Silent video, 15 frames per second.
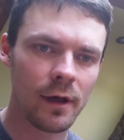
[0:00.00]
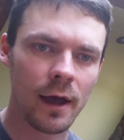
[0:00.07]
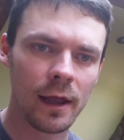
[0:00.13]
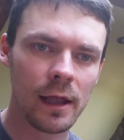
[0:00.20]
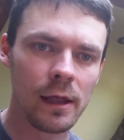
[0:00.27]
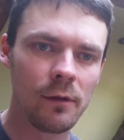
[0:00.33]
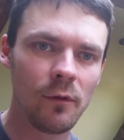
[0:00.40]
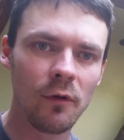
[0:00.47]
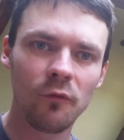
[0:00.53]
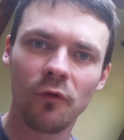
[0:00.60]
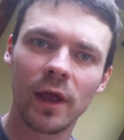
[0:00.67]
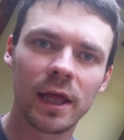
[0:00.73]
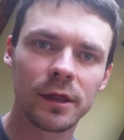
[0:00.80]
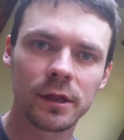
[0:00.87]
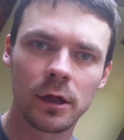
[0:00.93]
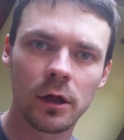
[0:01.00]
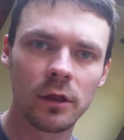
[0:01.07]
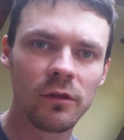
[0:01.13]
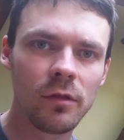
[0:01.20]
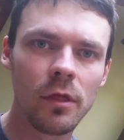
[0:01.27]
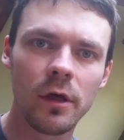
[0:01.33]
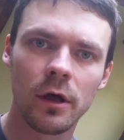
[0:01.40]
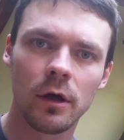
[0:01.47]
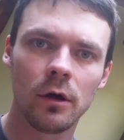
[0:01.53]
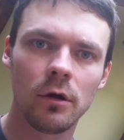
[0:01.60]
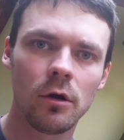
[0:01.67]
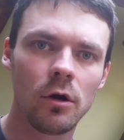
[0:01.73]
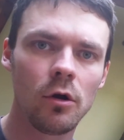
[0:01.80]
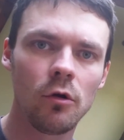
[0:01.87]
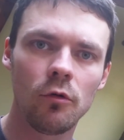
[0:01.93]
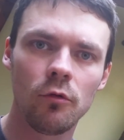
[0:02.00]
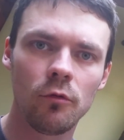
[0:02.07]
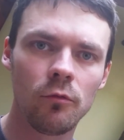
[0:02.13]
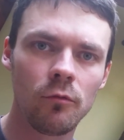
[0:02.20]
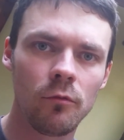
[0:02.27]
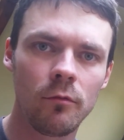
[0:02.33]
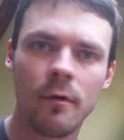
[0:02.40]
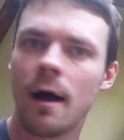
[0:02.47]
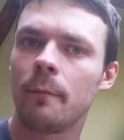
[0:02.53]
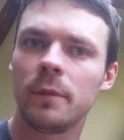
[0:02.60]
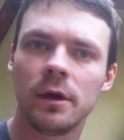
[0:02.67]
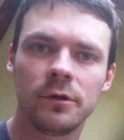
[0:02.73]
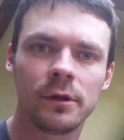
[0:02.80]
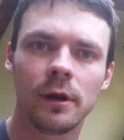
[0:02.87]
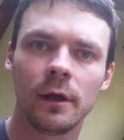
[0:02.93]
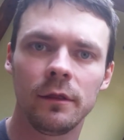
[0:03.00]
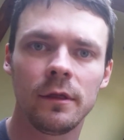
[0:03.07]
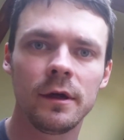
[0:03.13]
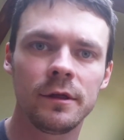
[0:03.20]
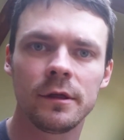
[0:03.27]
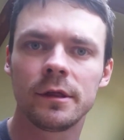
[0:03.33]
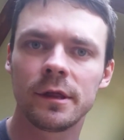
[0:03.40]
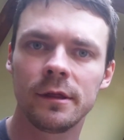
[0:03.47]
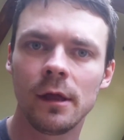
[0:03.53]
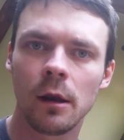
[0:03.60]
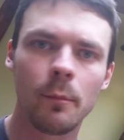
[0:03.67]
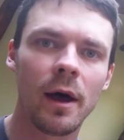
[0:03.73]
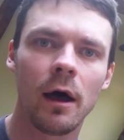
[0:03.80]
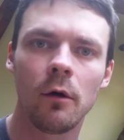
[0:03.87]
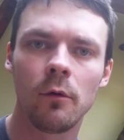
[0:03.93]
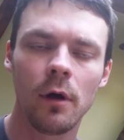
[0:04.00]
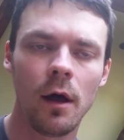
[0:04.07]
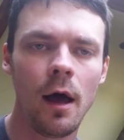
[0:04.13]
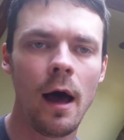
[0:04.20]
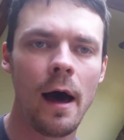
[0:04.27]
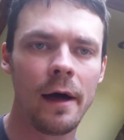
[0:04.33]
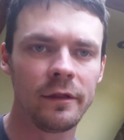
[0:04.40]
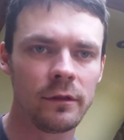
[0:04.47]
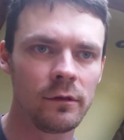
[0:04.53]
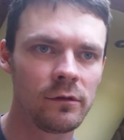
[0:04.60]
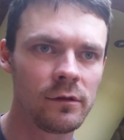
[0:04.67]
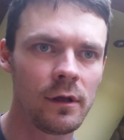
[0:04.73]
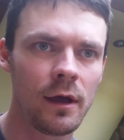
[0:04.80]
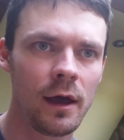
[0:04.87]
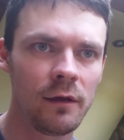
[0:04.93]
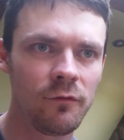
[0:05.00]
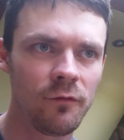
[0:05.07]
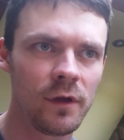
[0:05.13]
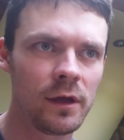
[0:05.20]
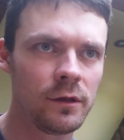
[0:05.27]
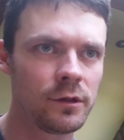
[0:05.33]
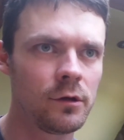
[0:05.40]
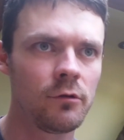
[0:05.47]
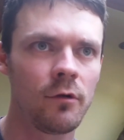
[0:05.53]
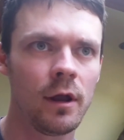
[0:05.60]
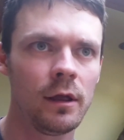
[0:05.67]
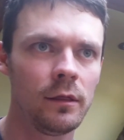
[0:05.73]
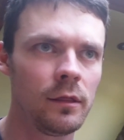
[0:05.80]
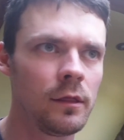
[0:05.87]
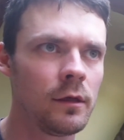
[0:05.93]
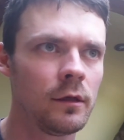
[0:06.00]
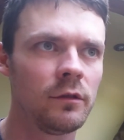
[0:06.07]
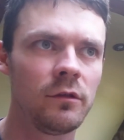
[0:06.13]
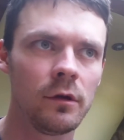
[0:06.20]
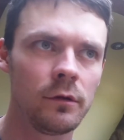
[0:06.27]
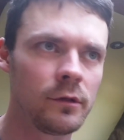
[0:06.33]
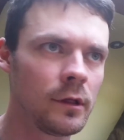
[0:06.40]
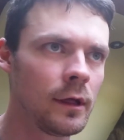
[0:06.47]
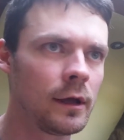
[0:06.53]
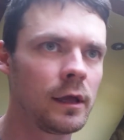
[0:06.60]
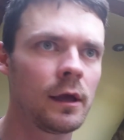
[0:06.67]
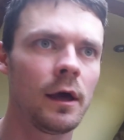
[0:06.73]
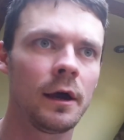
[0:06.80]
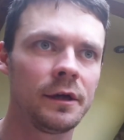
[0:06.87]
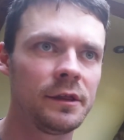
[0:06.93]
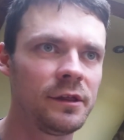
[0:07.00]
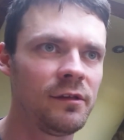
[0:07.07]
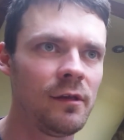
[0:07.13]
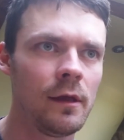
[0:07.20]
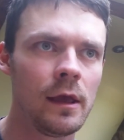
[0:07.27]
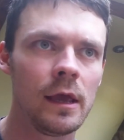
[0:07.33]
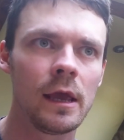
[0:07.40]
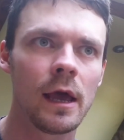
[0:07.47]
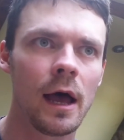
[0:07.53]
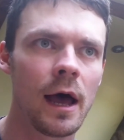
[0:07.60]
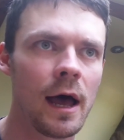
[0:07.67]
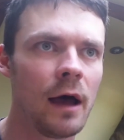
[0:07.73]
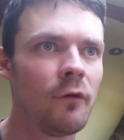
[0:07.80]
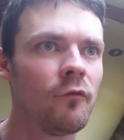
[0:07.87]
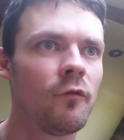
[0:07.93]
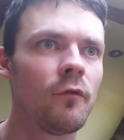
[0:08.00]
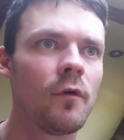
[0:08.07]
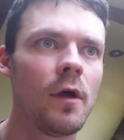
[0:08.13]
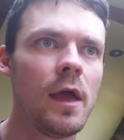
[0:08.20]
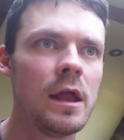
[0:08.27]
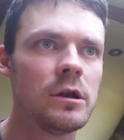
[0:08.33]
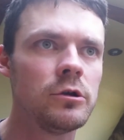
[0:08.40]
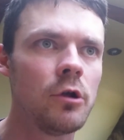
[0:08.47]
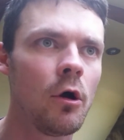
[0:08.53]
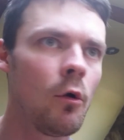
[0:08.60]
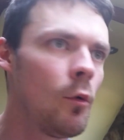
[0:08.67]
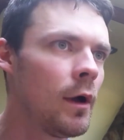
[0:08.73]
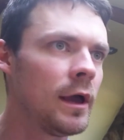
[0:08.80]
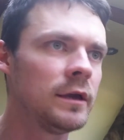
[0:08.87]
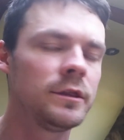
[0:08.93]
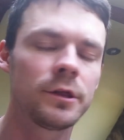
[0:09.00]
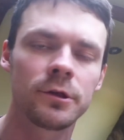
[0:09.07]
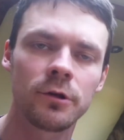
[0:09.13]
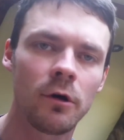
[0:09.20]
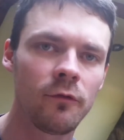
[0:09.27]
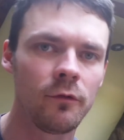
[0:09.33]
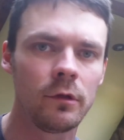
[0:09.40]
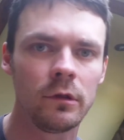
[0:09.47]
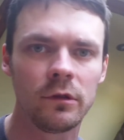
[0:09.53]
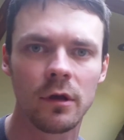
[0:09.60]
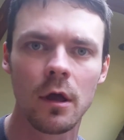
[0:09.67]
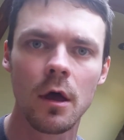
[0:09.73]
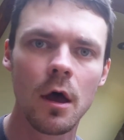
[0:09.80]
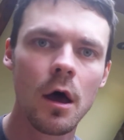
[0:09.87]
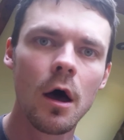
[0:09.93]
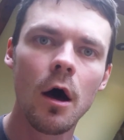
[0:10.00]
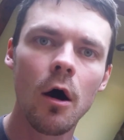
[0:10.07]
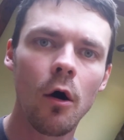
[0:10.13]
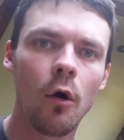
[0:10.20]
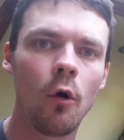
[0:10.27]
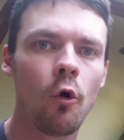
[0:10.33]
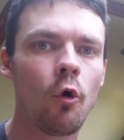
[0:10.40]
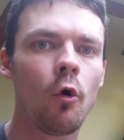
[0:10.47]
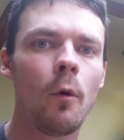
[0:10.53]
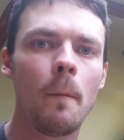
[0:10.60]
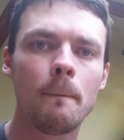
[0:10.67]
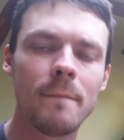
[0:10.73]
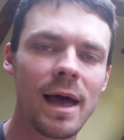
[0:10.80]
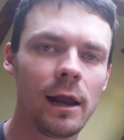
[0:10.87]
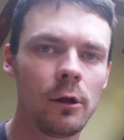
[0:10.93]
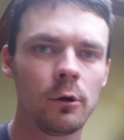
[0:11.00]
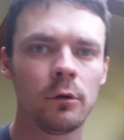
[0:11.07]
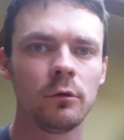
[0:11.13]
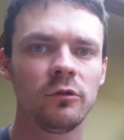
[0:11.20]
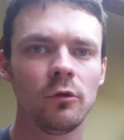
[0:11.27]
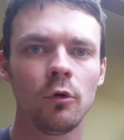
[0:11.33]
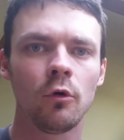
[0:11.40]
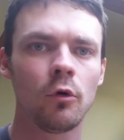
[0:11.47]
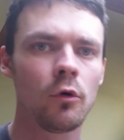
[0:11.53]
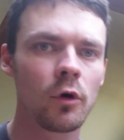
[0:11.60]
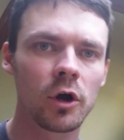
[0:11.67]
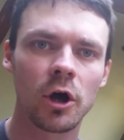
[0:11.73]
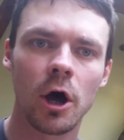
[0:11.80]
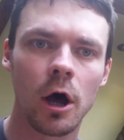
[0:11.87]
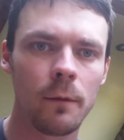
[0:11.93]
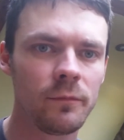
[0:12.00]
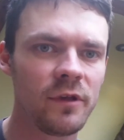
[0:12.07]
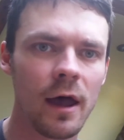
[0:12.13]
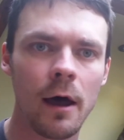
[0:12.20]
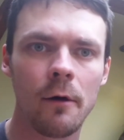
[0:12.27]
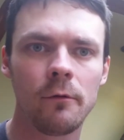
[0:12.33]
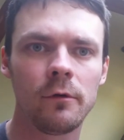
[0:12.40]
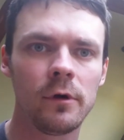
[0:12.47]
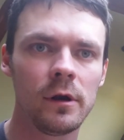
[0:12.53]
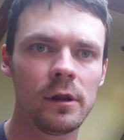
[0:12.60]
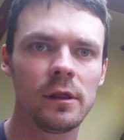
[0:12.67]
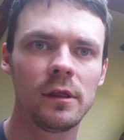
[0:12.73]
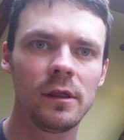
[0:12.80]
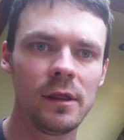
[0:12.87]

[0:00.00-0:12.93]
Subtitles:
I think it's good that rap music like this is still about, and I think it's great that dudes like Ice-T have in no way softened or mellowed or calmed down.